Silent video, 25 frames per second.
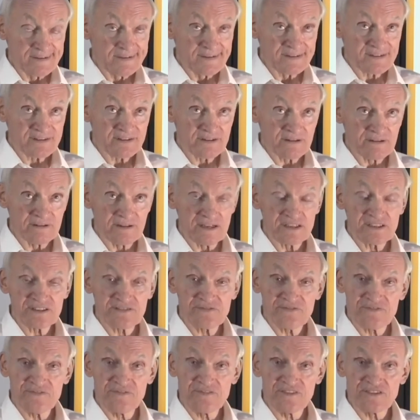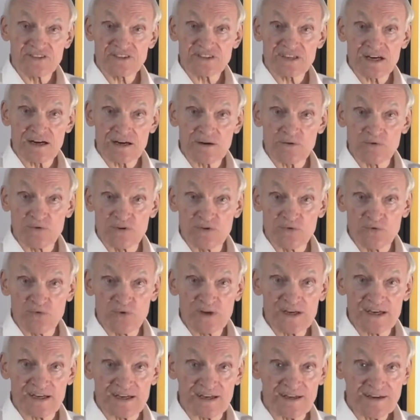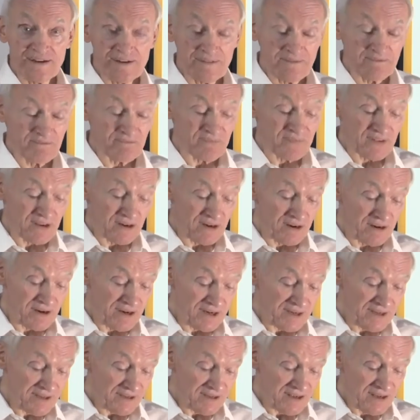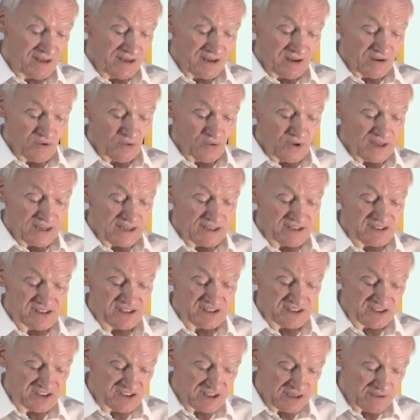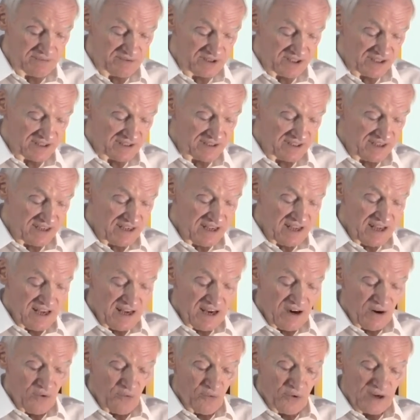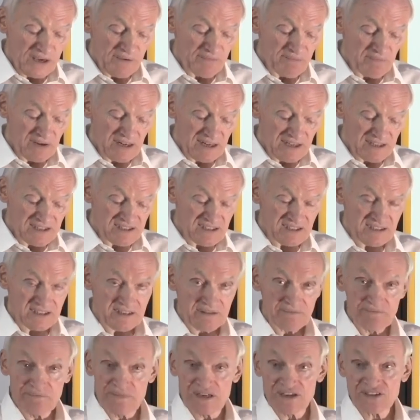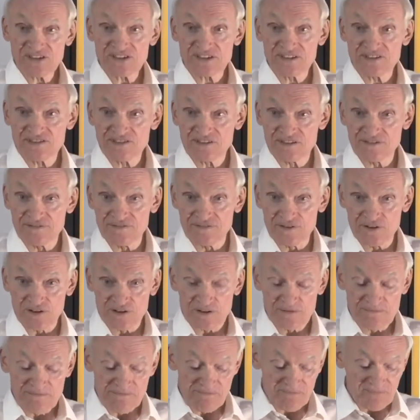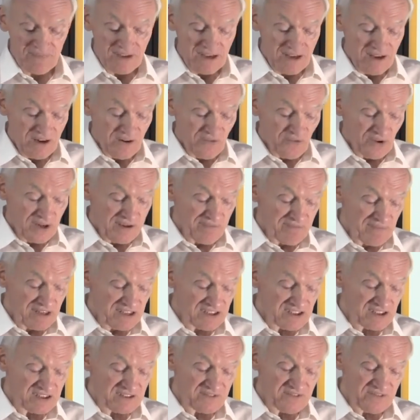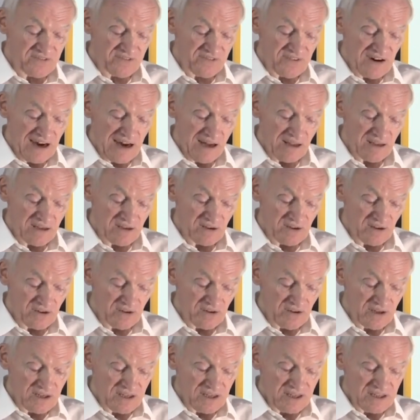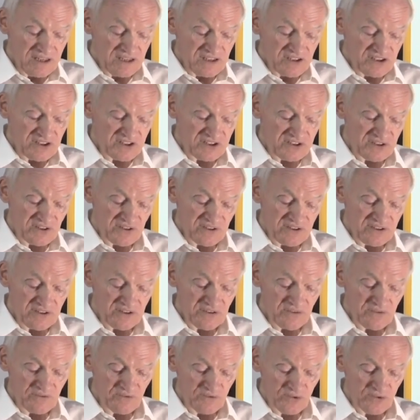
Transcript: So let's start with we. All right. We is the subject we must, must is the verb, we must follow certain